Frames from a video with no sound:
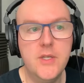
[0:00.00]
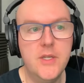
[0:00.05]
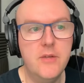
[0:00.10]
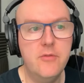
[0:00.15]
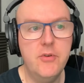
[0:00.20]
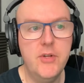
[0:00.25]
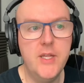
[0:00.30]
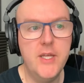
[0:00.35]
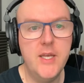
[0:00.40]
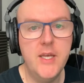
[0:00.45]
And
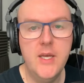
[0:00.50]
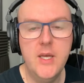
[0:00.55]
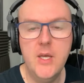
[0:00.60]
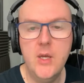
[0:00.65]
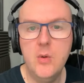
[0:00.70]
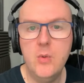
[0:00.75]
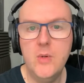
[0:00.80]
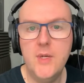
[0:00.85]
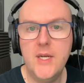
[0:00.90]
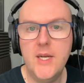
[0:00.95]
really,
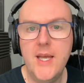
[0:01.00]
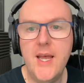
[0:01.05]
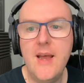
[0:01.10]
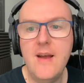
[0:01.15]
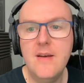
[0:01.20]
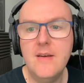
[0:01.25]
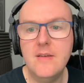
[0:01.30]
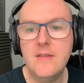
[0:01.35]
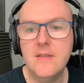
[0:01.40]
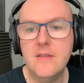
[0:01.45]
when I
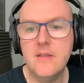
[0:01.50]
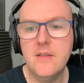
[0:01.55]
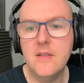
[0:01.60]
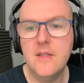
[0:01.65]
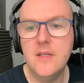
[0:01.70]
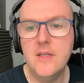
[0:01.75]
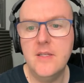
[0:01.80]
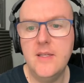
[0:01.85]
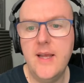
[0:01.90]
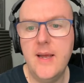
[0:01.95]
heard
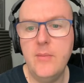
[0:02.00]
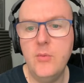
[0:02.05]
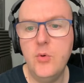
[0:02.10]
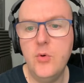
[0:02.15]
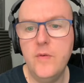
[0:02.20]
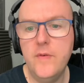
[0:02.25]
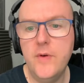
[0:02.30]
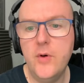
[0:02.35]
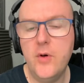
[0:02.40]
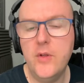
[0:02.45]
the demo
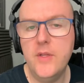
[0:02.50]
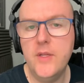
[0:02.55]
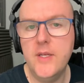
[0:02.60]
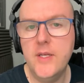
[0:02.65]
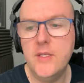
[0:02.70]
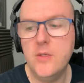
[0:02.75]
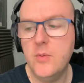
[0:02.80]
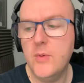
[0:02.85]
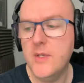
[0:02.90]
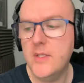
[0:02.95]
of it on the
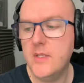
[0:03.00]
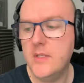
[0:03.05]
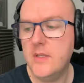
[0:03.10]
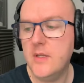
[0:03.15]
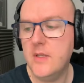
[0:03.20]
East West